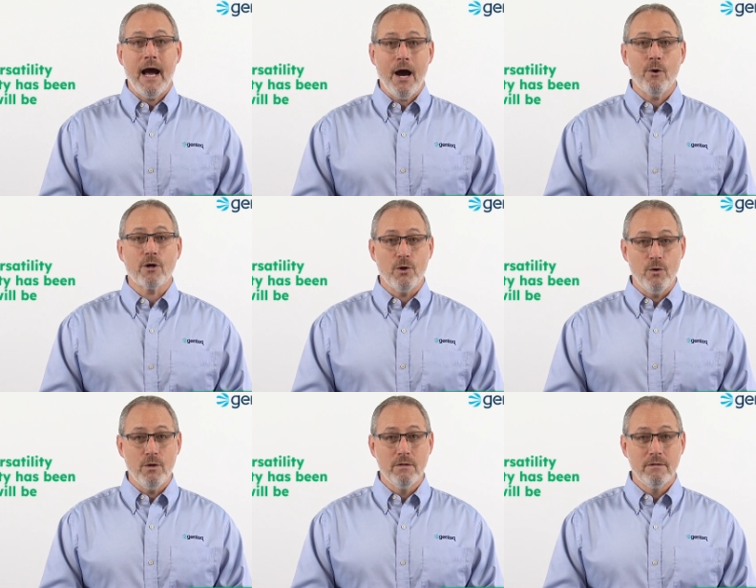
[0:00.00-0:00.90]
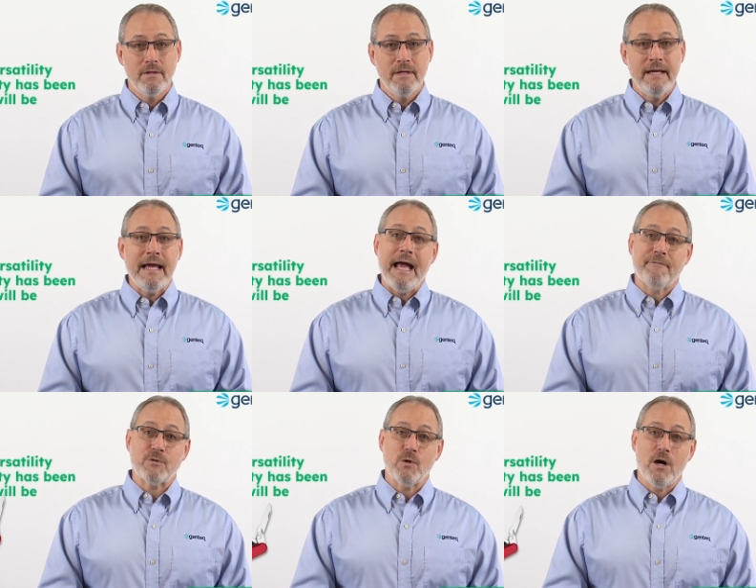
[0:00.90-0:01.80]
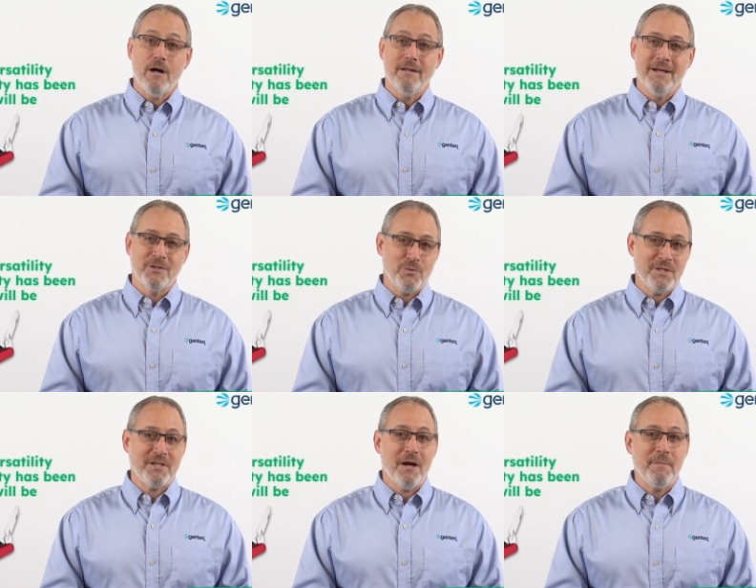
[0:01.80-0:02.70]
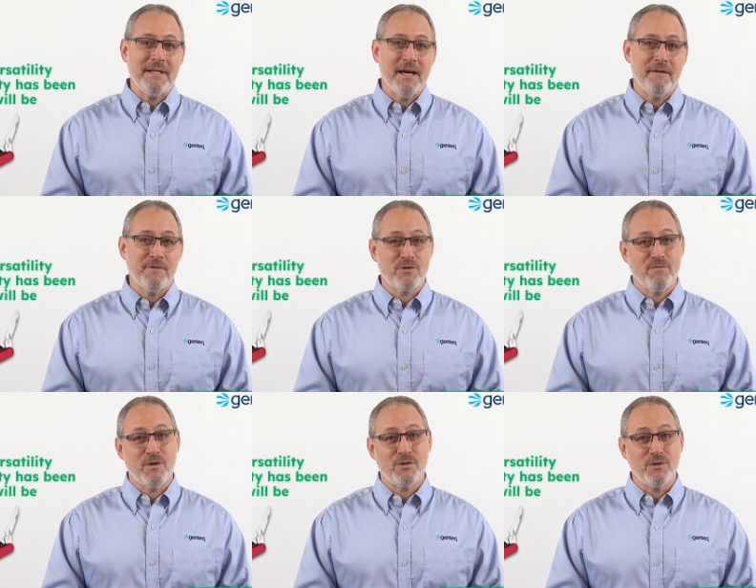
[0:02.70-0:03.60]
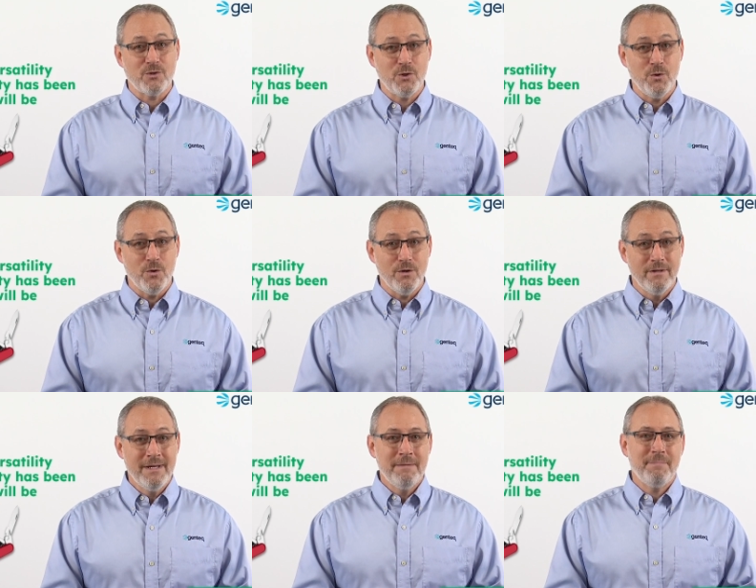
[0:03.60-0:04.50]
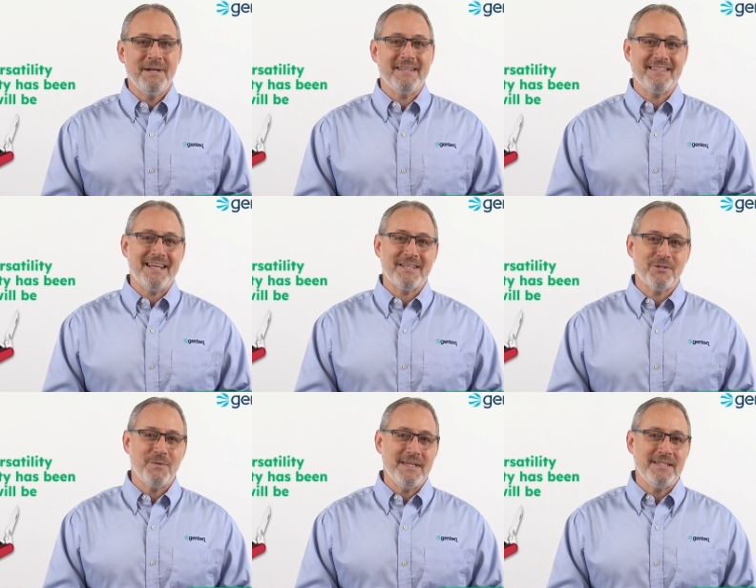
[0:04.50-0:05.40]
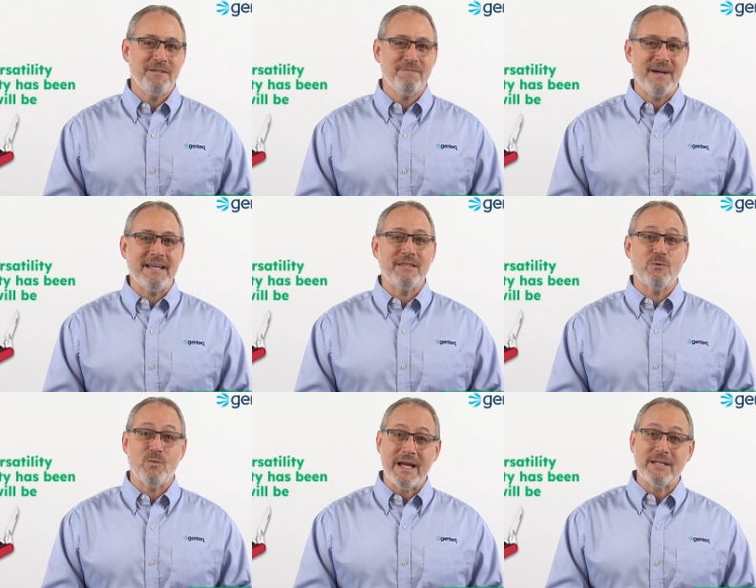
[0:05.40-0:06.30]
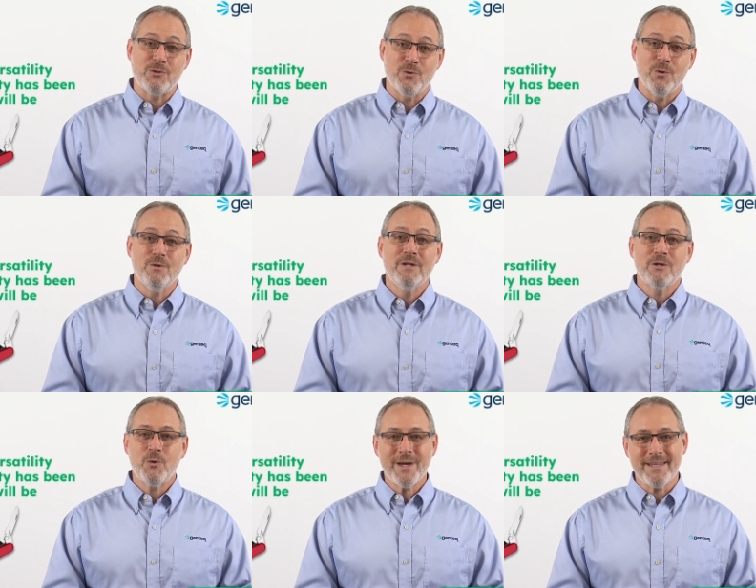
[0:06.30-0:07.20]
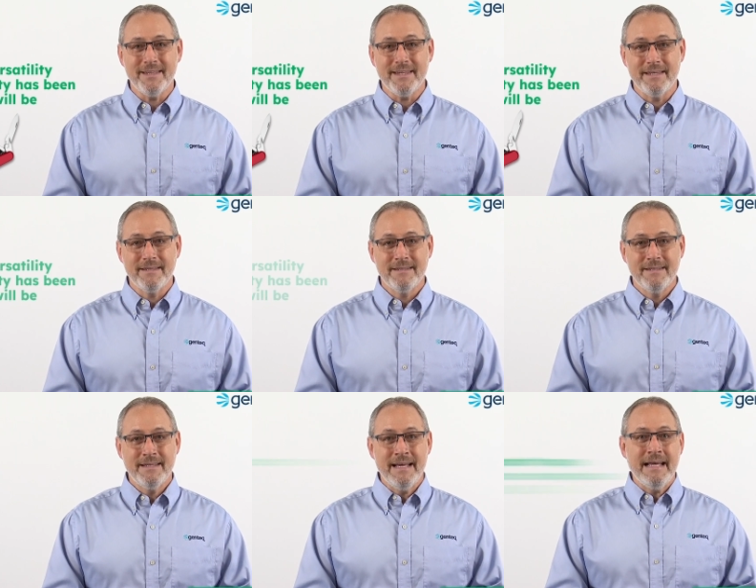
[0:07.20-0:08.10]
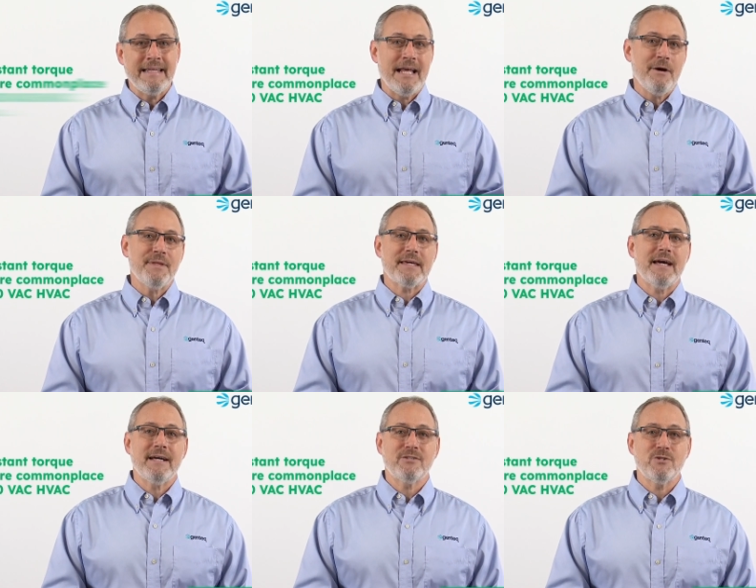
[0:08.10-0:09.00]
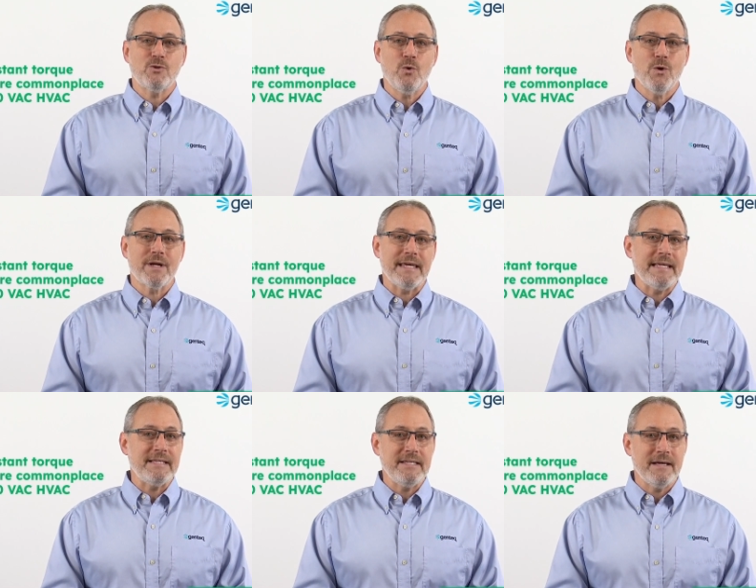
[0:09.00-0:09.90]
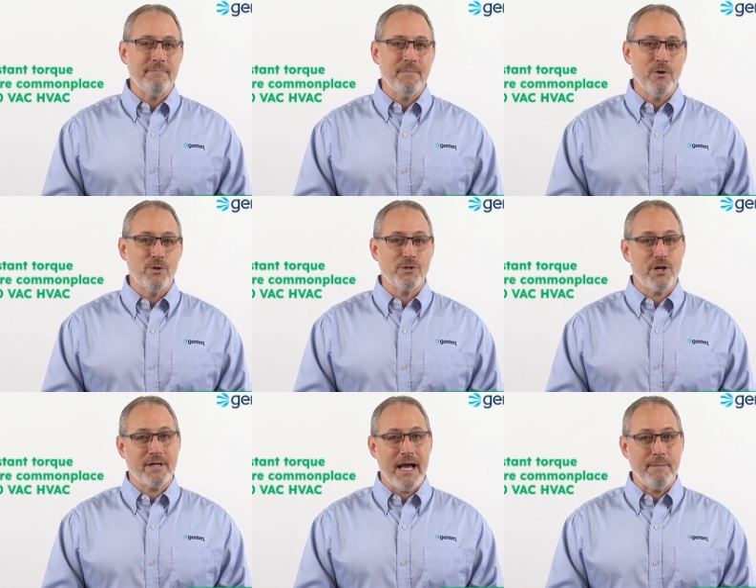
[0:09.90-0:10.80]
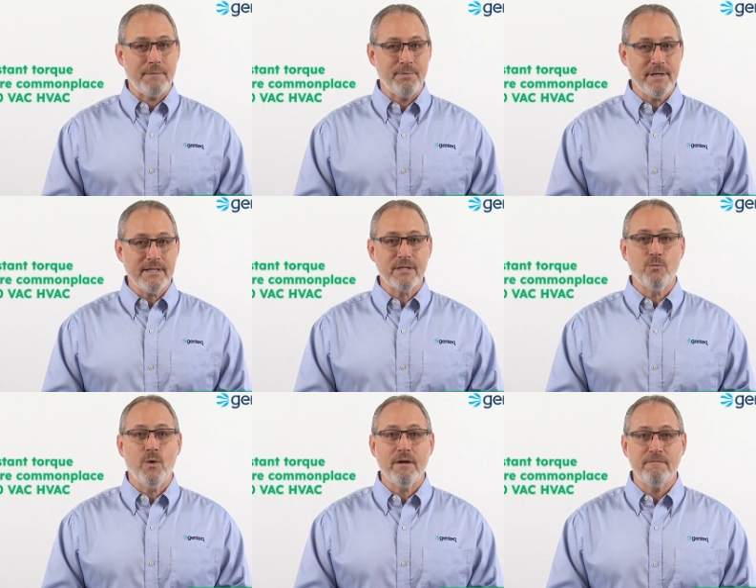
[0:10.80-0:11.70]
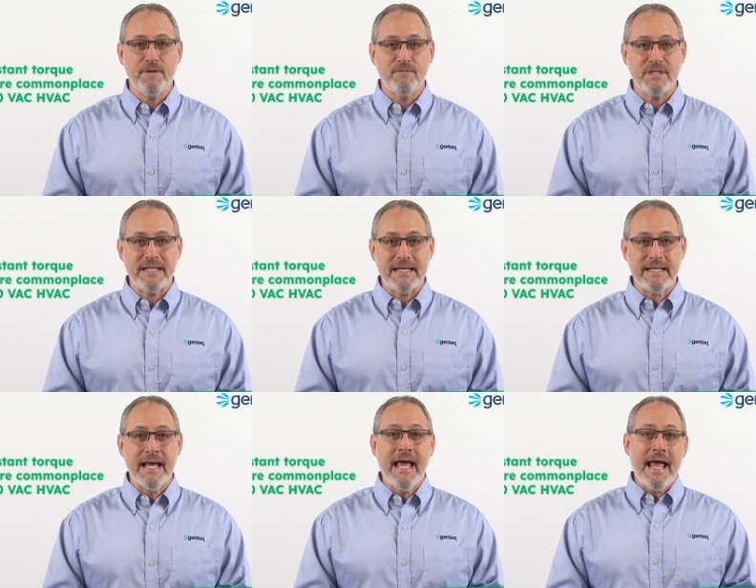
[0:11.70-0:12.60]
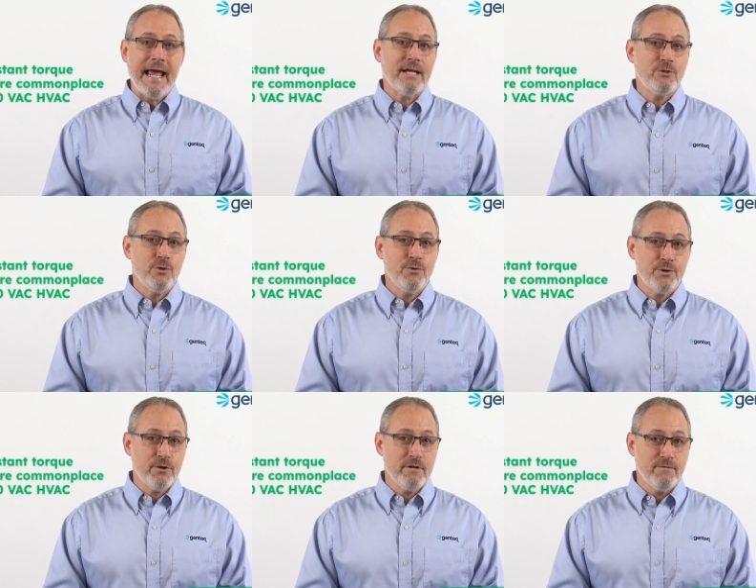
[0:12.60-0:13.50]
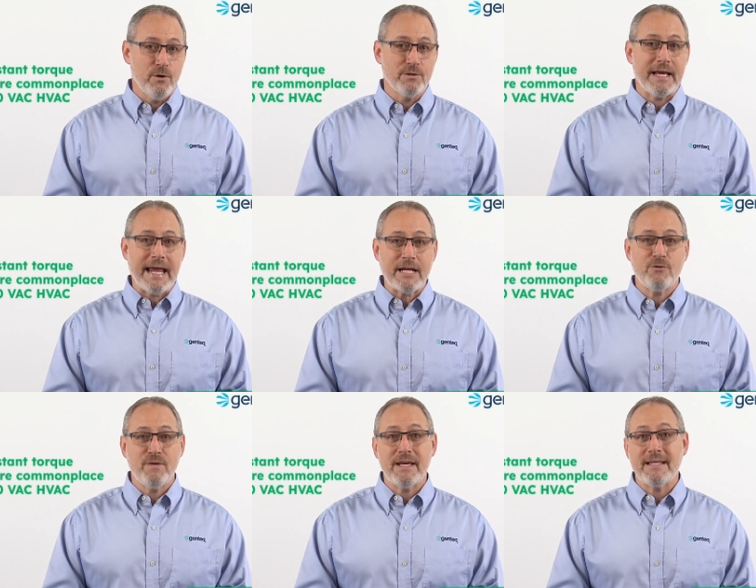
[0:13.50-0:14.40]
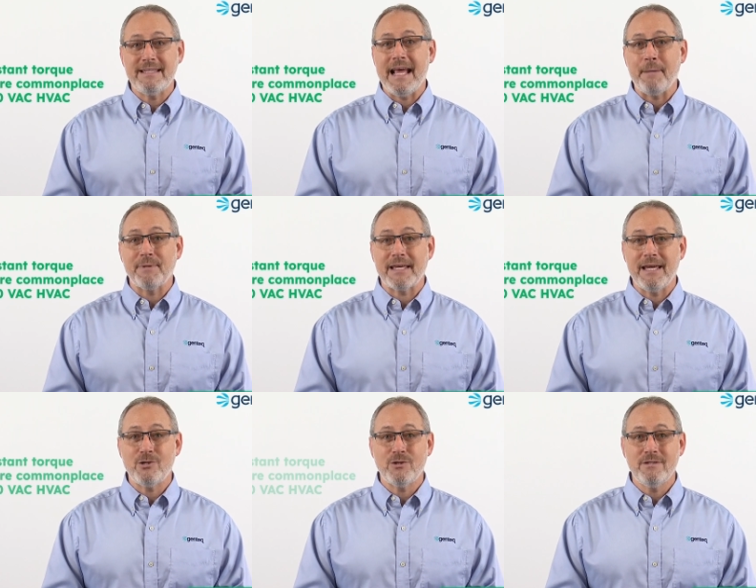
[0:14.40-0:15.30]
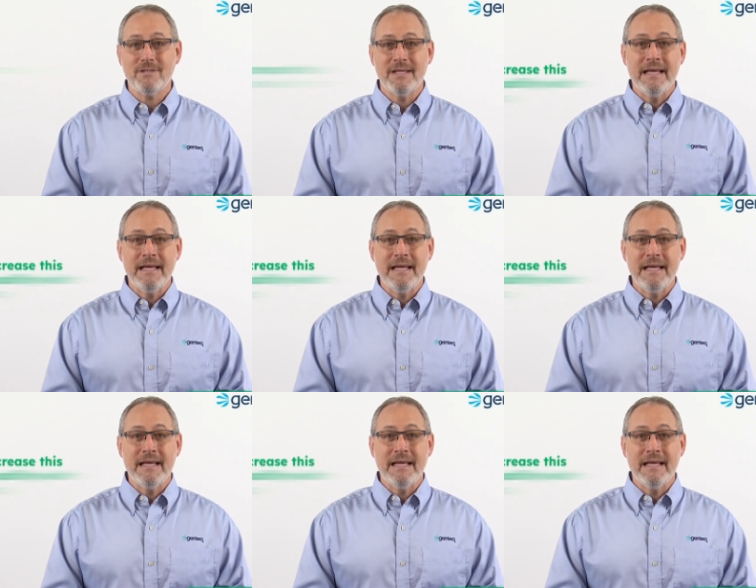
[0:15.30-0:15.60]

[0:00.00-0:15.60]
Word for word: our goal. After all, a Swiss Army knife is a versatile tool, but it's not so easy to find the right tool quickly. Now that constant torque ECM motors are commonplace in 115 and 230 volt HVAC applications,